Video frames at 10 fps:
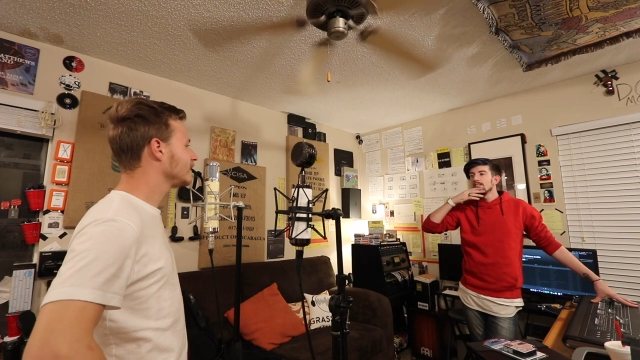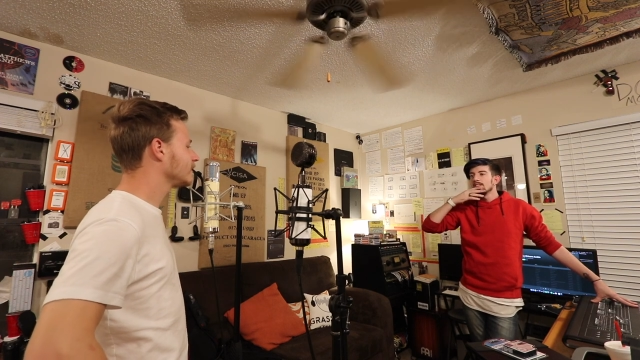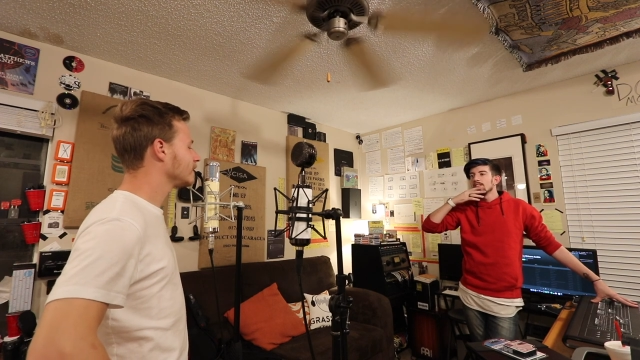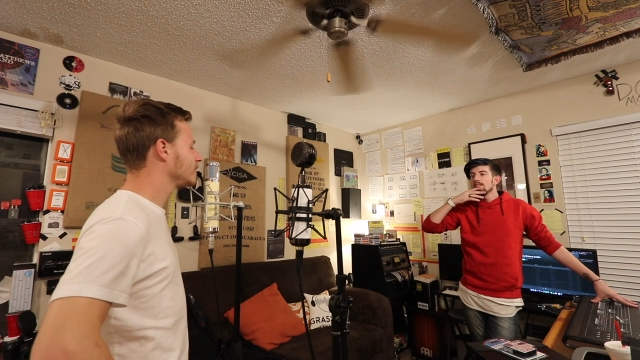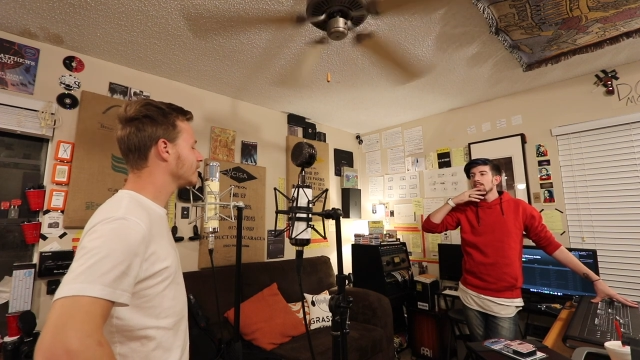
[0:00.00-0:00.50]

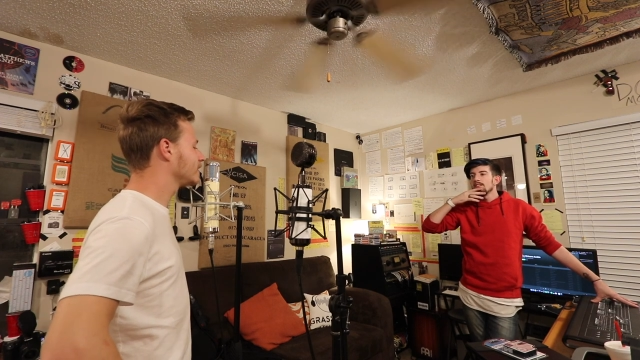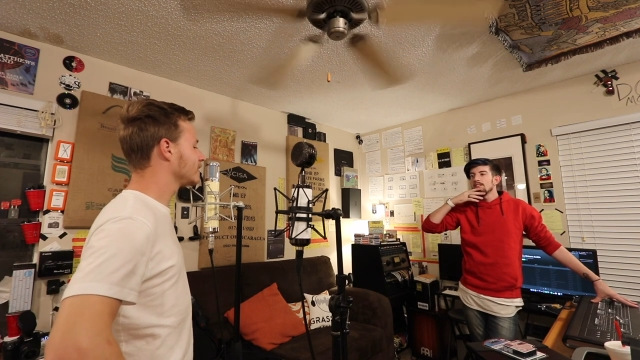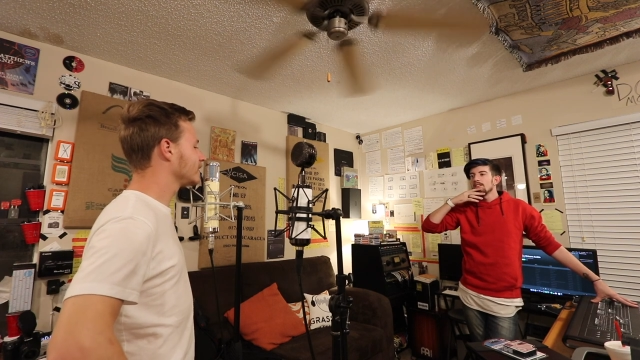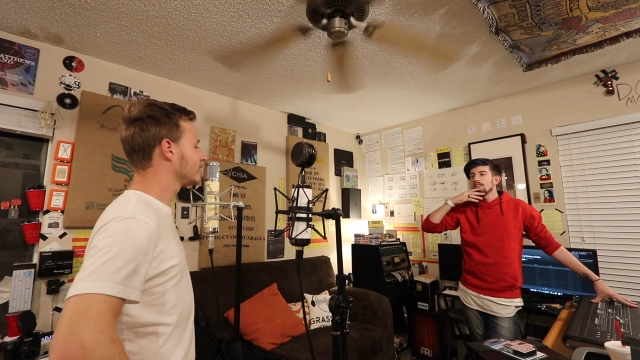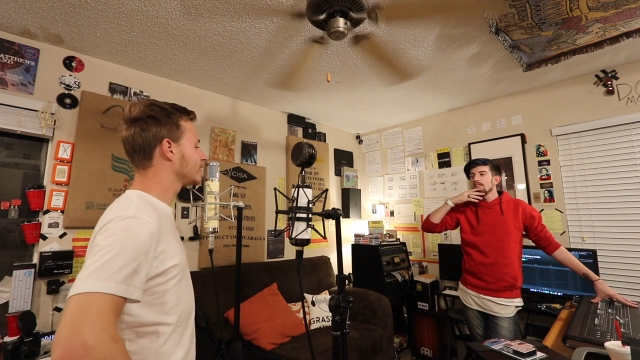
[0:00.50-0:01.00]

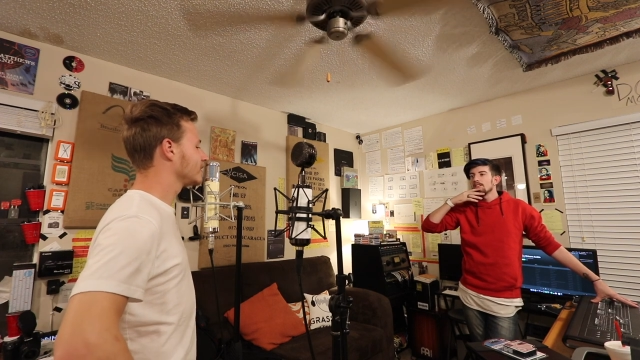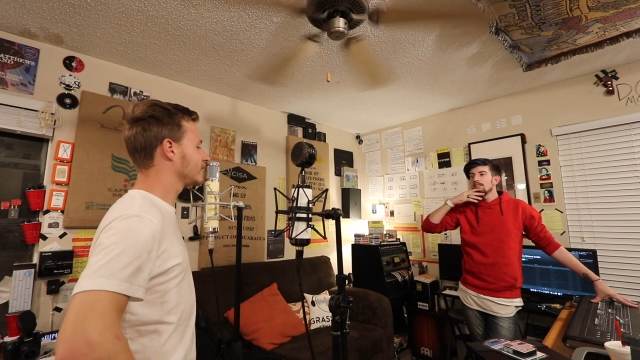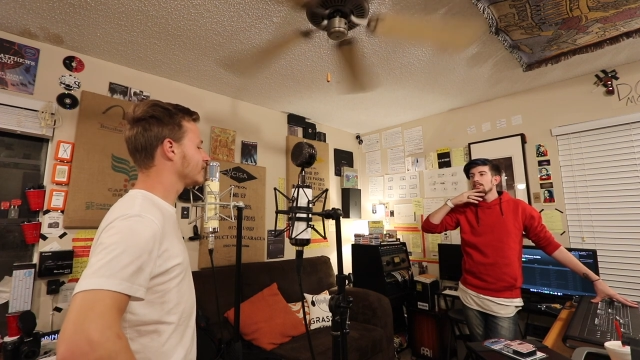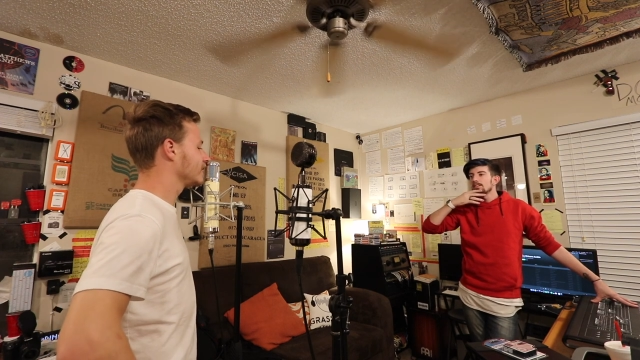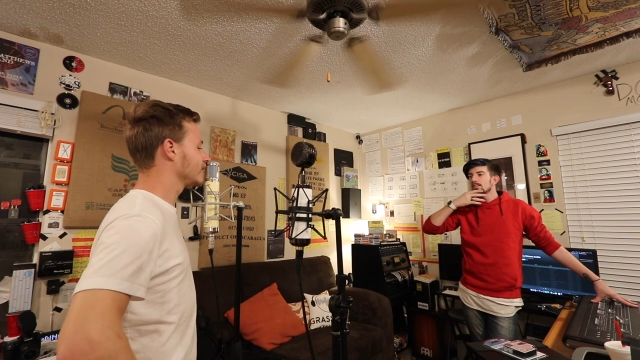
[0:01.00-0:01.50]

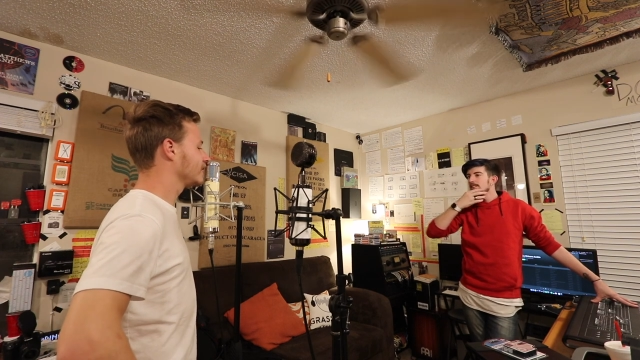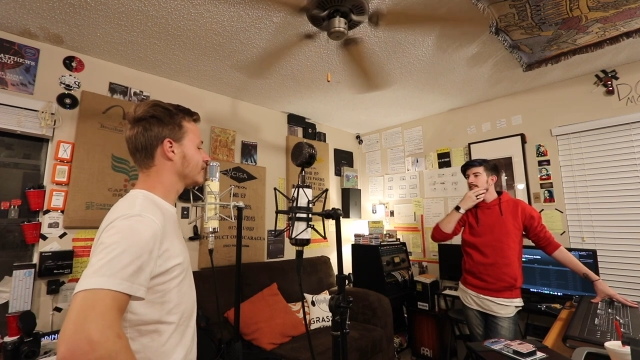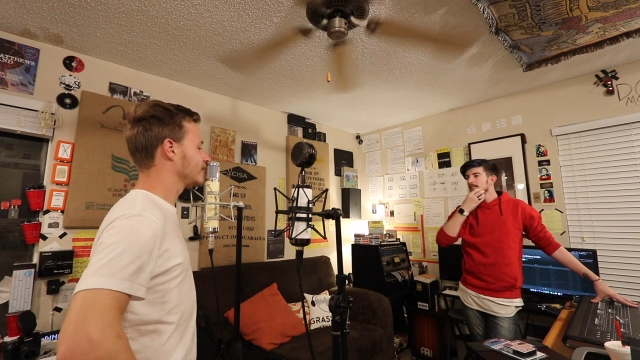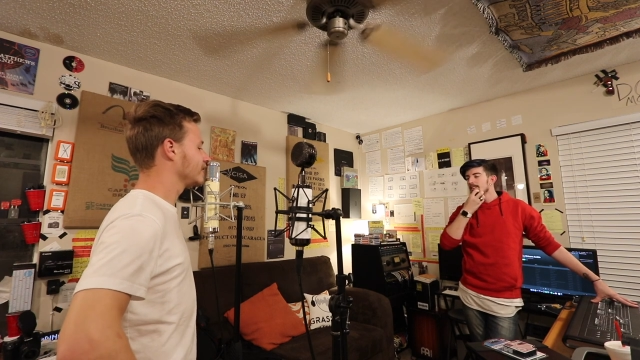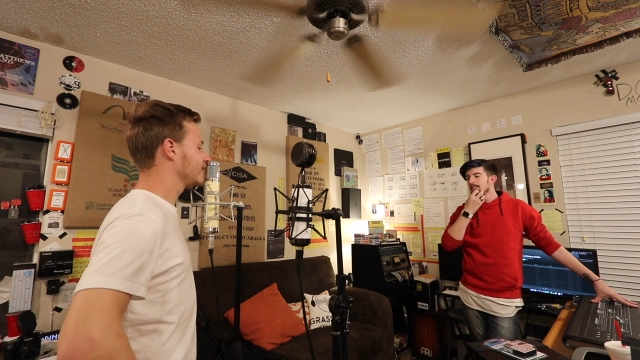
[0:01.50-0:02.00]

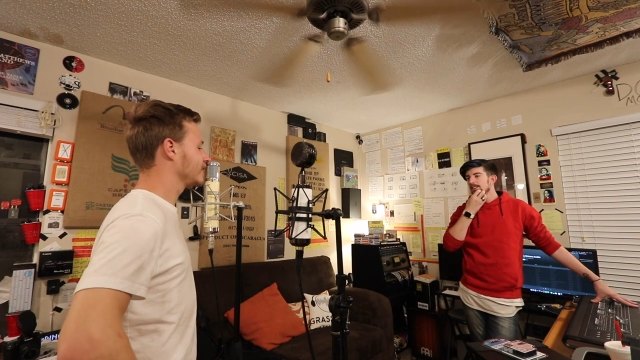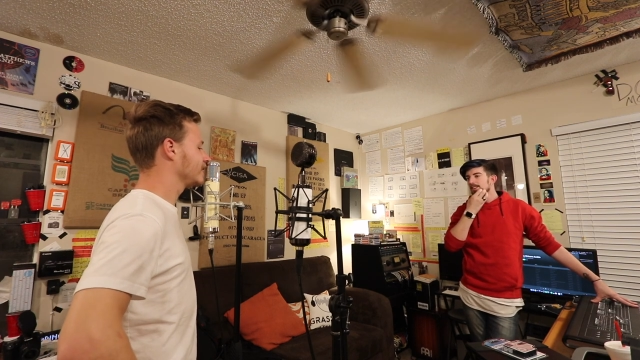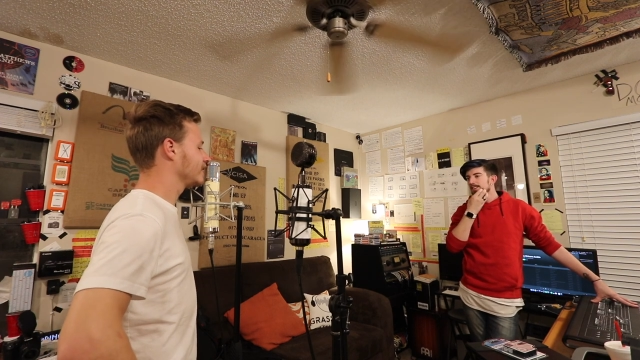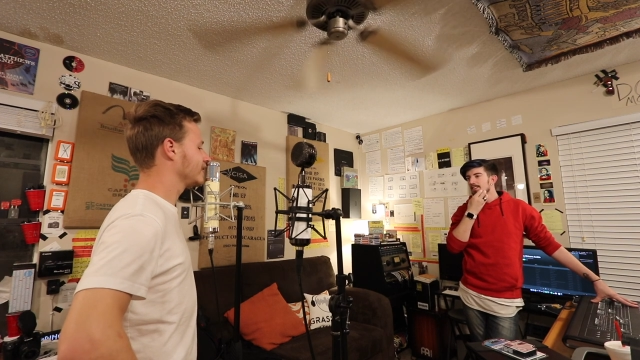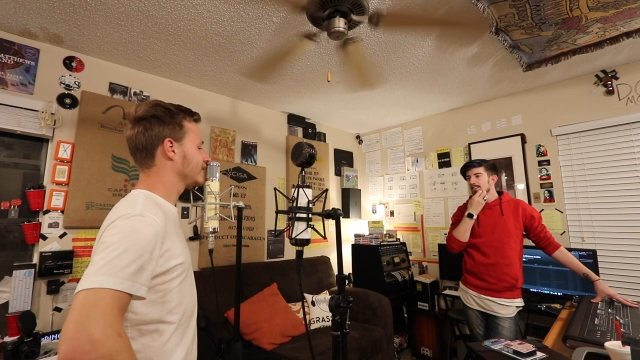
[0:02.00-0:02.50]

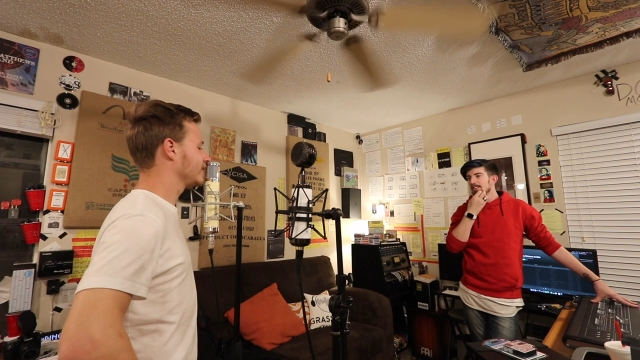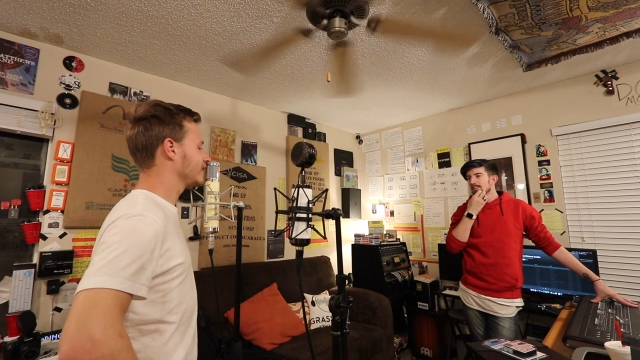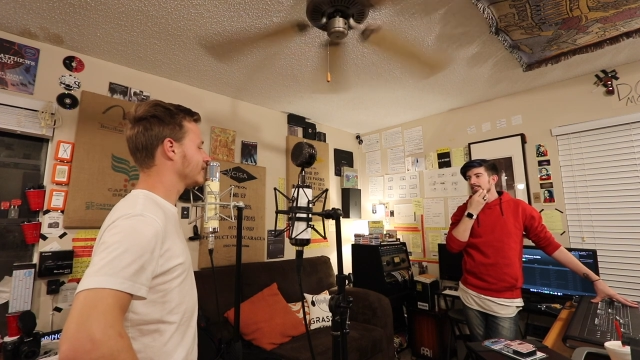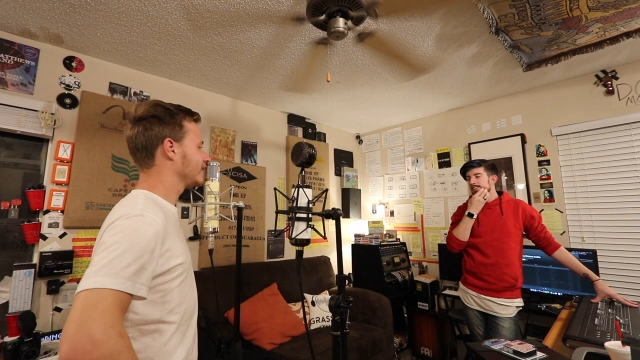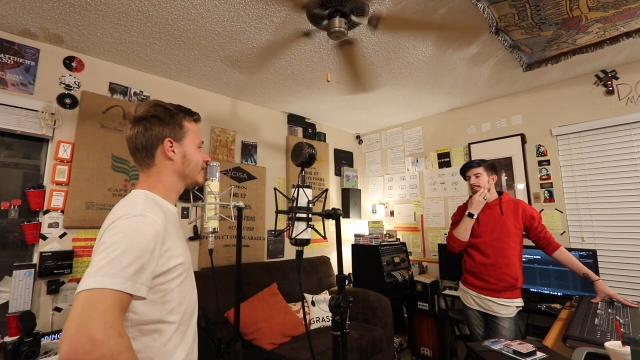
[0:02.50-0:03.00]

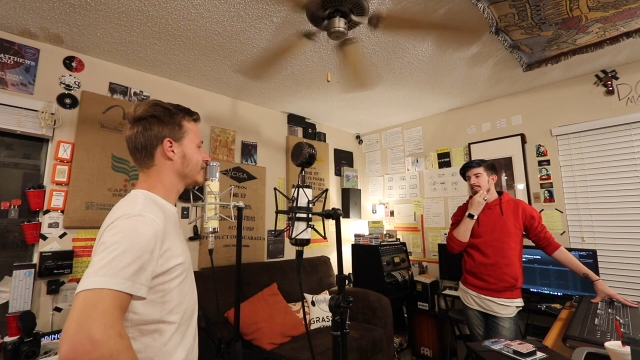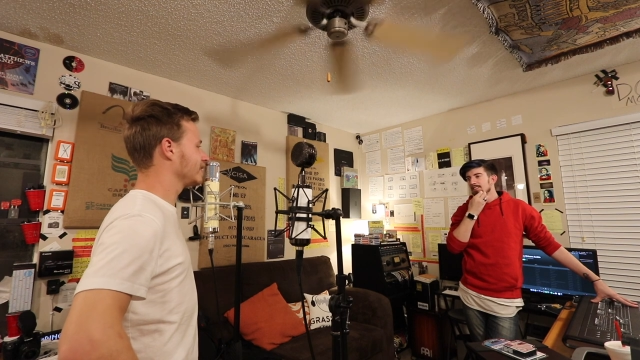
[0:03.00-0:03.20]
[no speech]